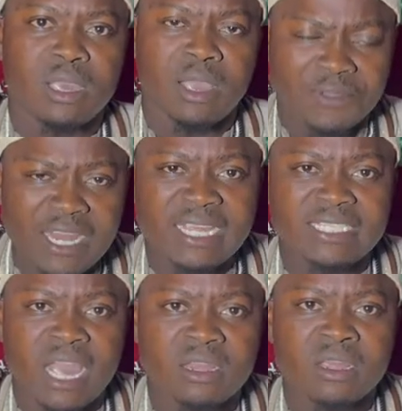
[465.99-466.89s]
If you
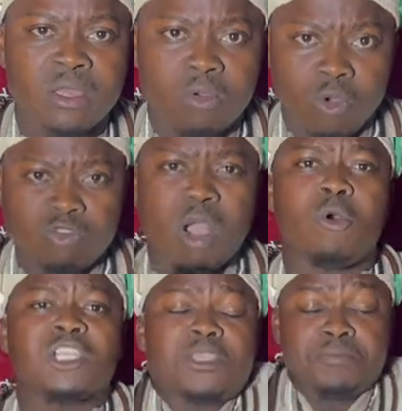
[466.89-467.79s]
understand, when you are
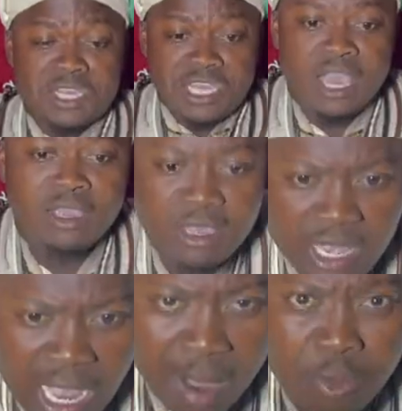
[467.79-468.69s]
watching me here,
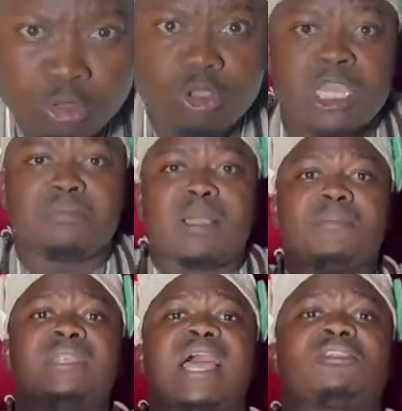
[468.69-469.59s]
I'm also a
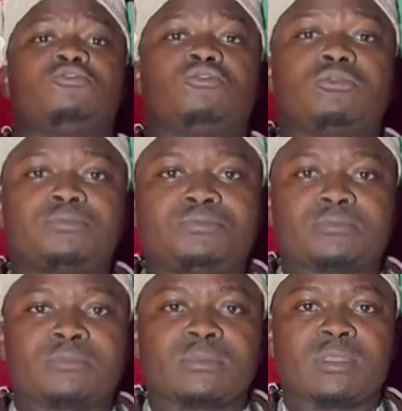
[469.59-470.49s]
human being like you.
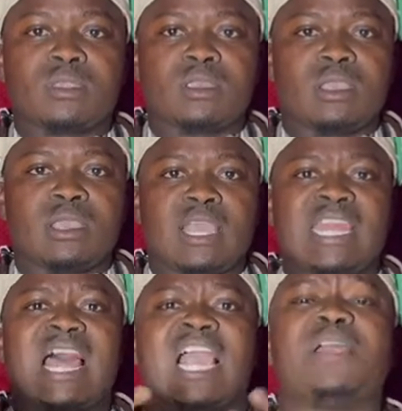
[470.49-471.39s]

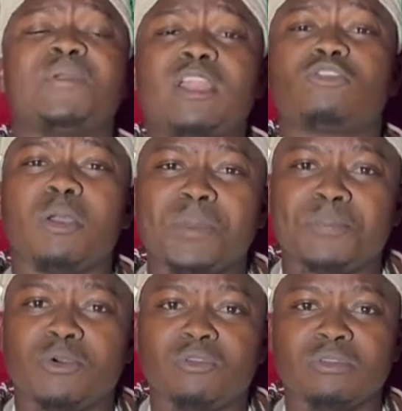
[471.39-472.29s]
And I help a lot of
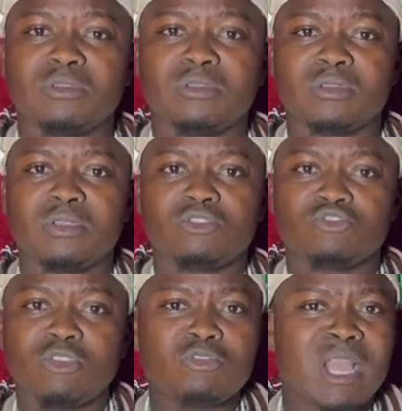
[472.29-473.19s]
people.
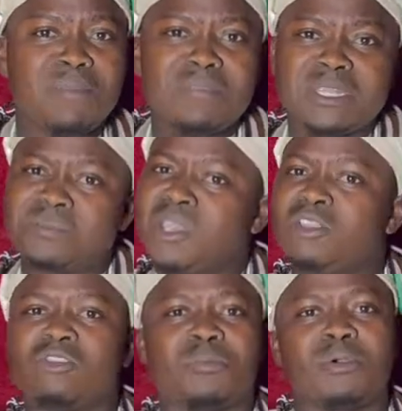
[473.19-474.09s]
So you can meet me
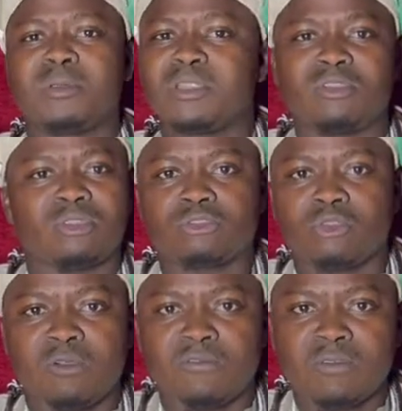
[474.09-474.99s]
and your problem did not
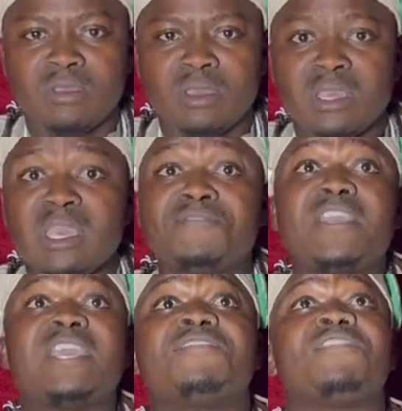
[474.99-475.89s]
solve.
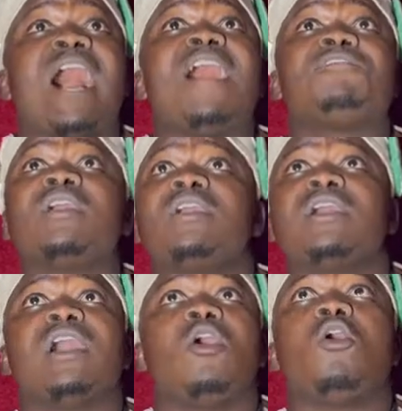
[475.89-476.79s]
Even if you have
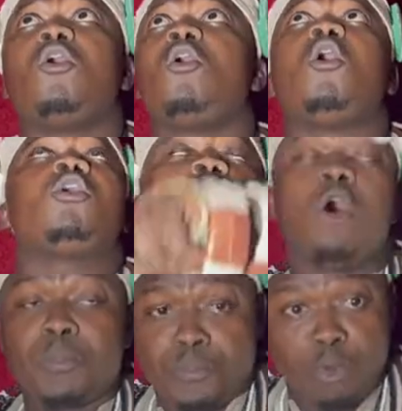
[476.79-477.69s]
all
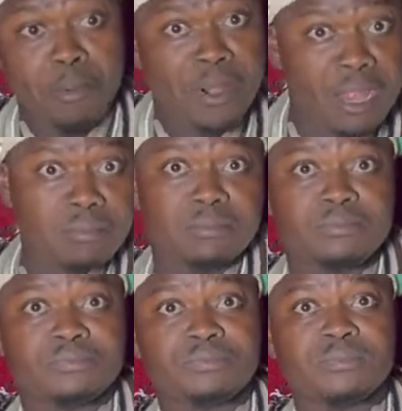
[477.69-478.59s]
whole problem.
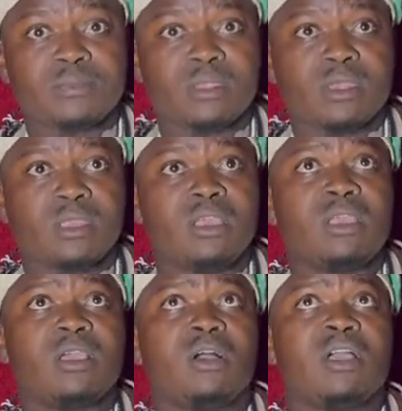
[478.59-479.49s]

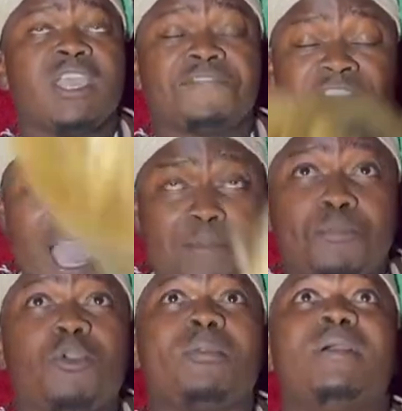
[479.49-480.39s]
If you
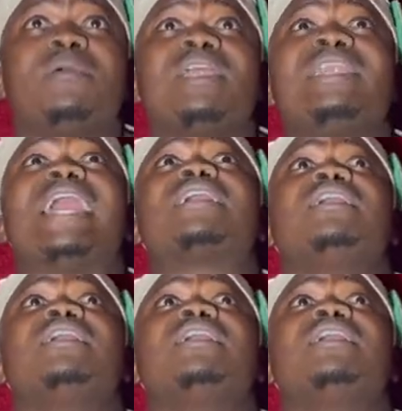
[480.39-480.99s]
have problem, like